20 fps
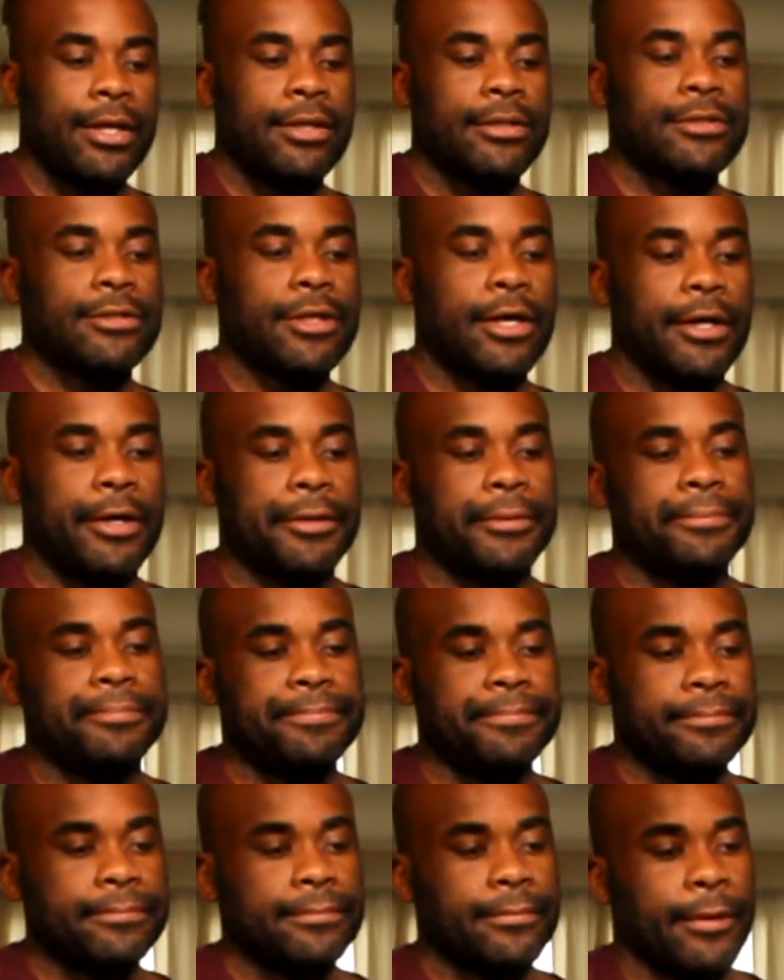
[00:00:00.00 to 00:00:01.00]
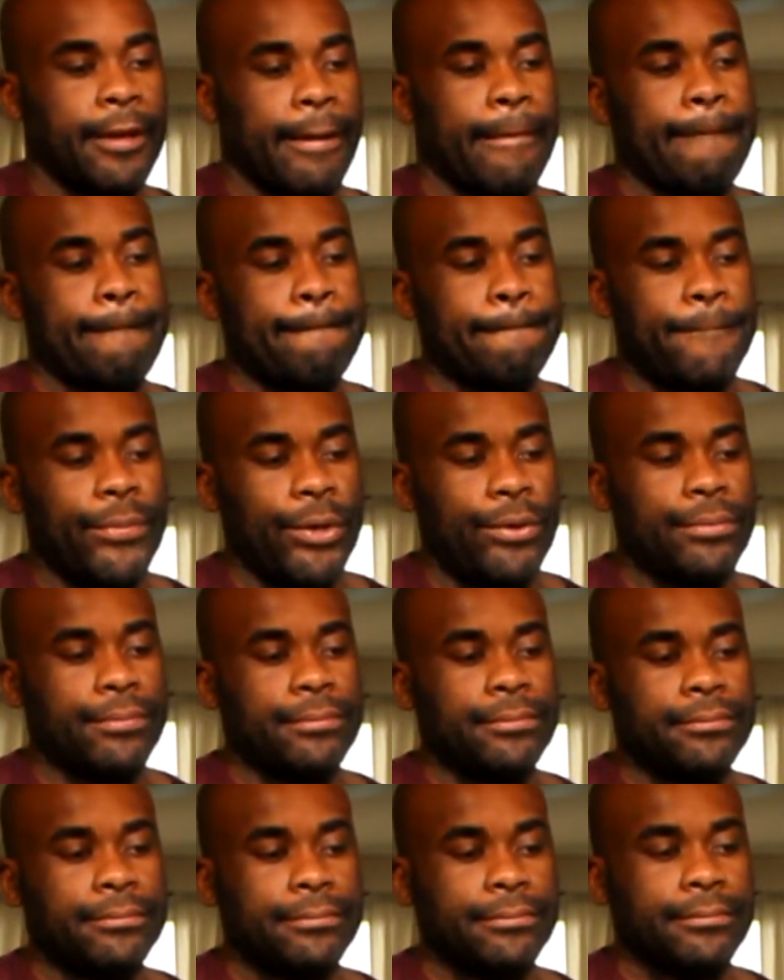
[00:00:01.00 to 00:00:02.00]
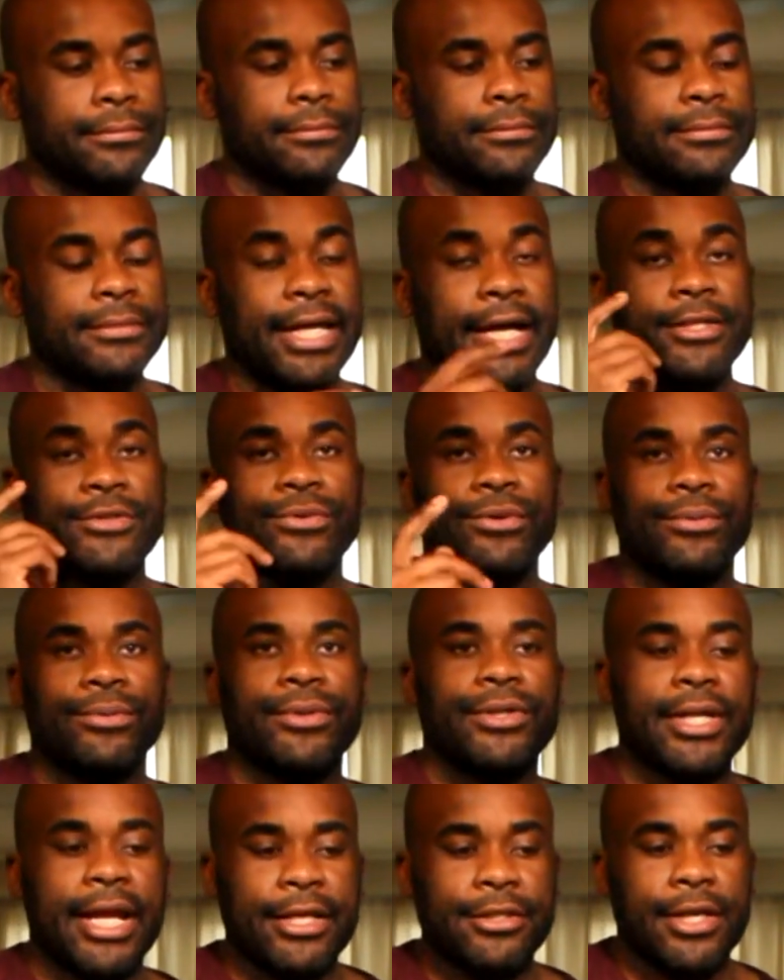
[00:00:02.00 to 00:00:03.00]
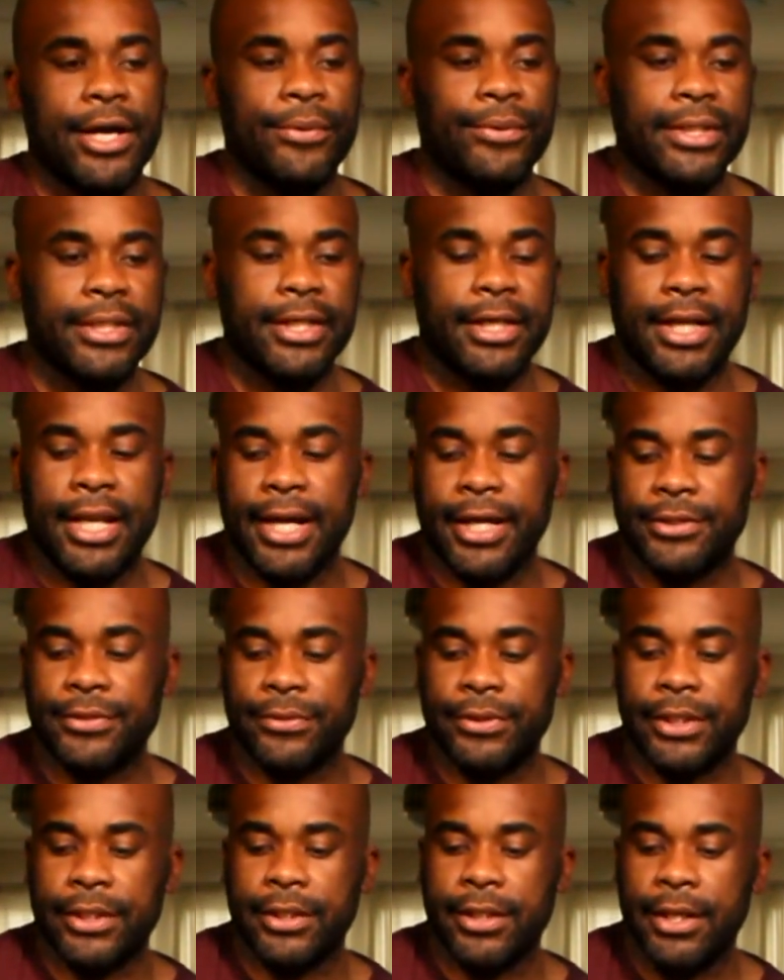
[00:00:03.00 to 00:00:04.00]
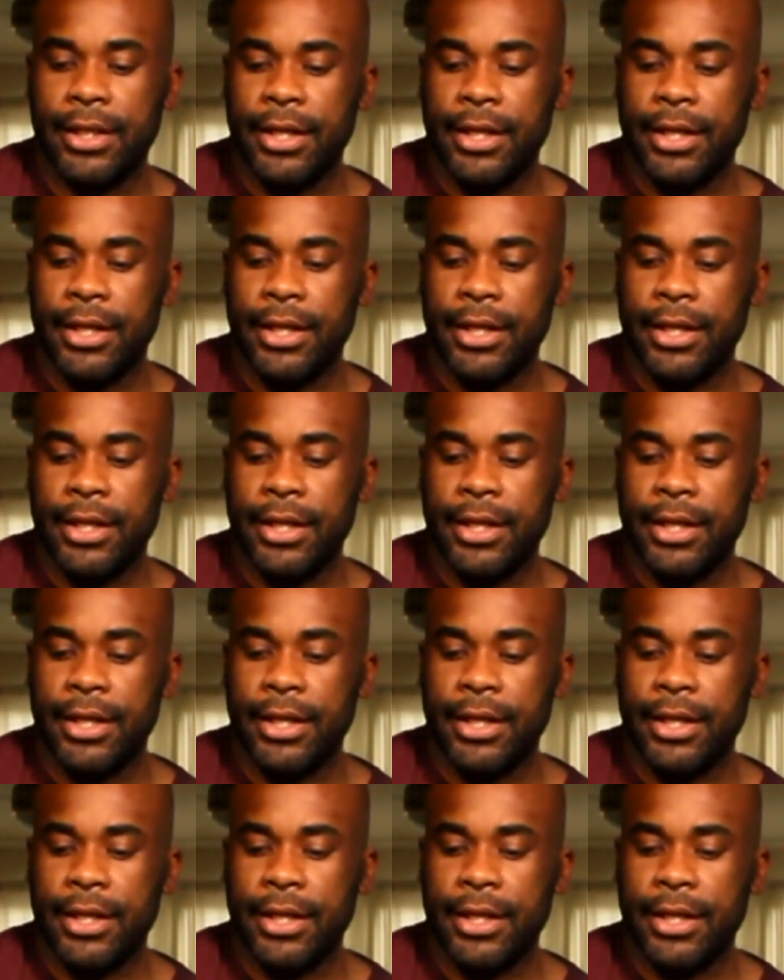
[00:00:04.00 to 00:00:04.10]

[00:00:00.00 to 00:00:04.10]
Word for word: So, boom, that's what we're, that's how we did last week.